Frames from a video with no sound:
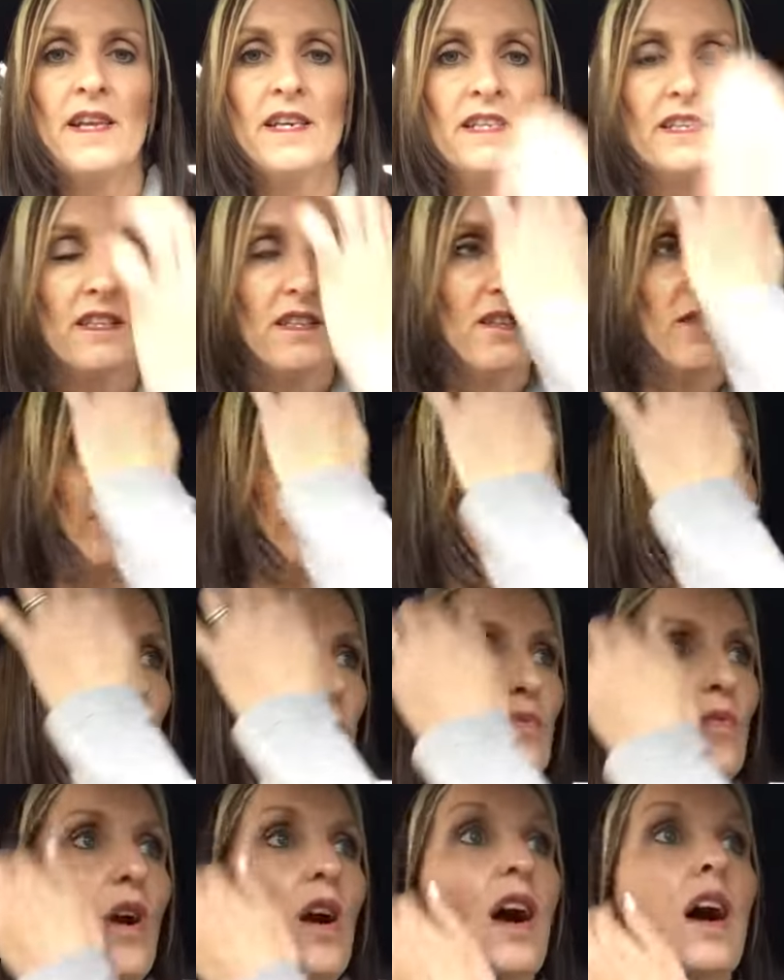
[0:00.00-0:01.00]
So the
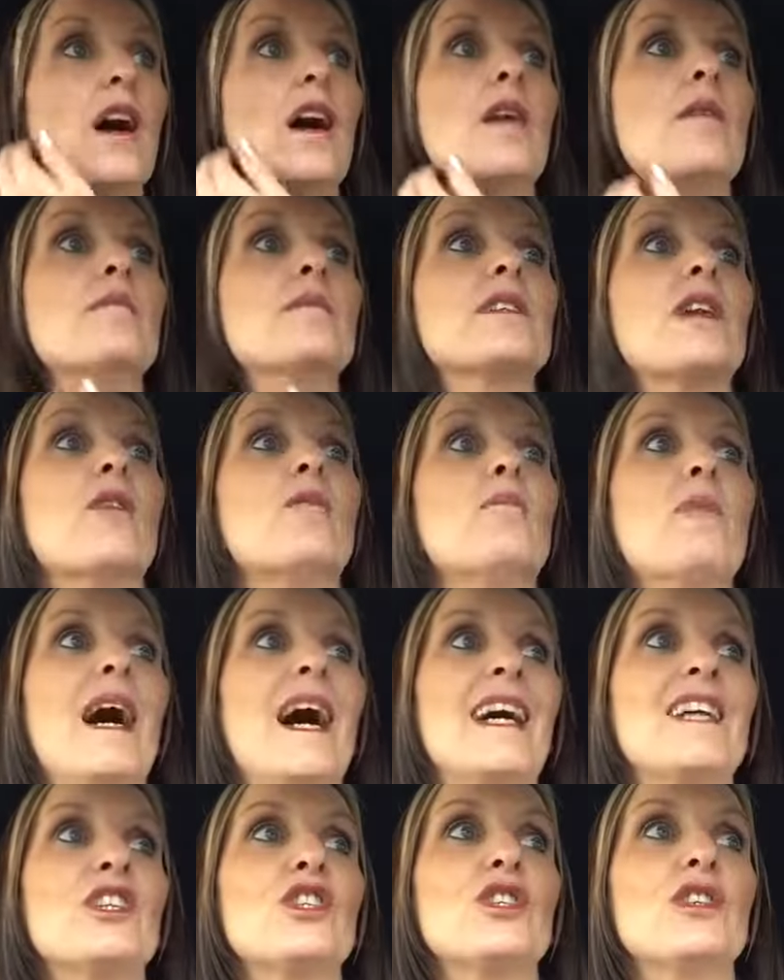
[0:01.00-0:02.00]
reason why I'm so
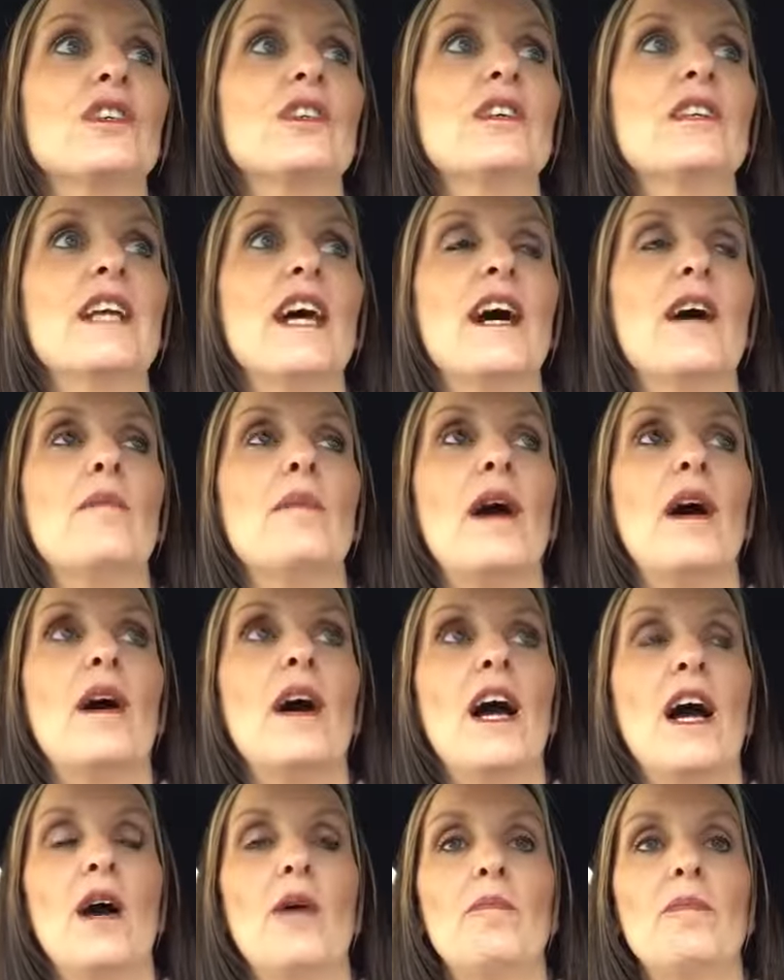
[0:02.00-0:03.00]
passionate now about
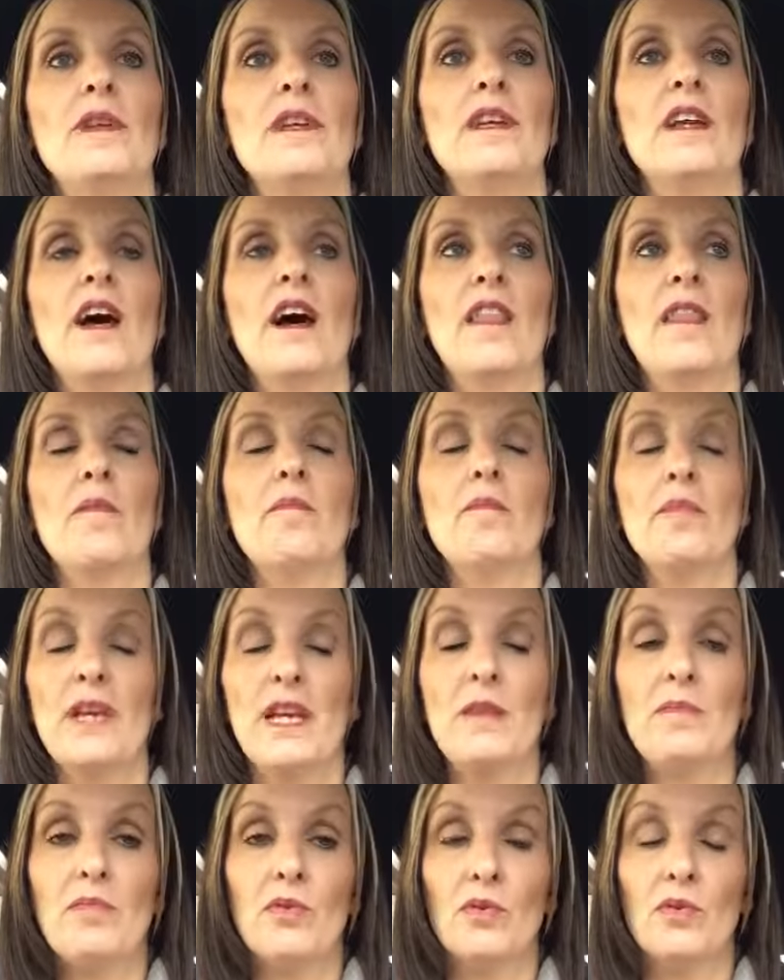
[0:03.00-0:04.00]
helping other
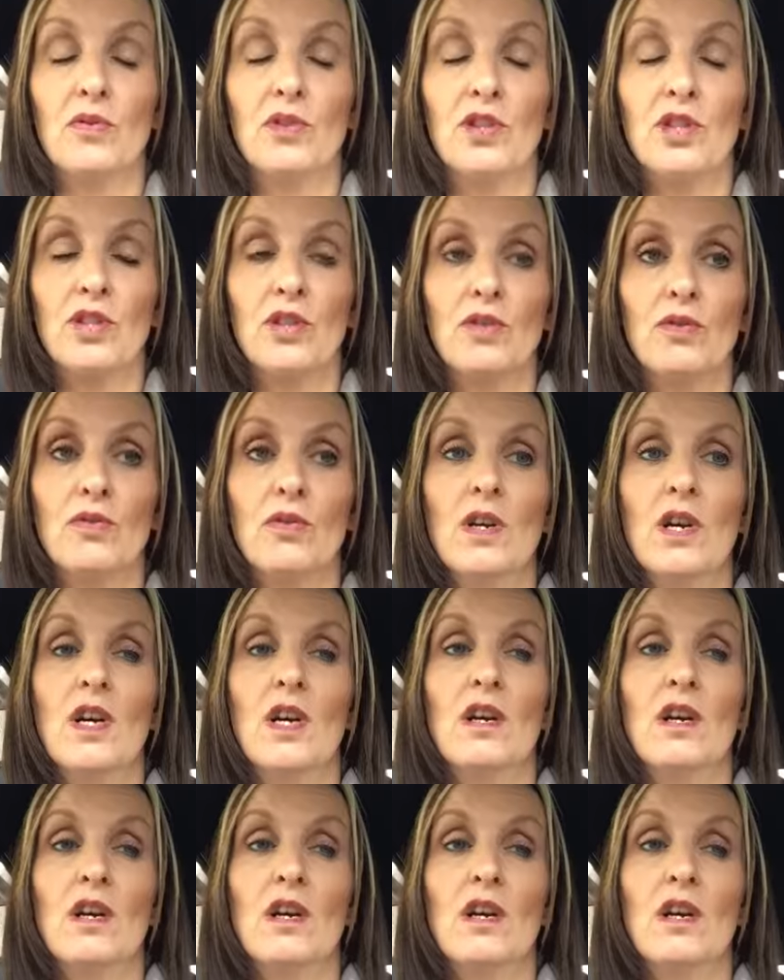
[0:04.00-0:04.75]
people to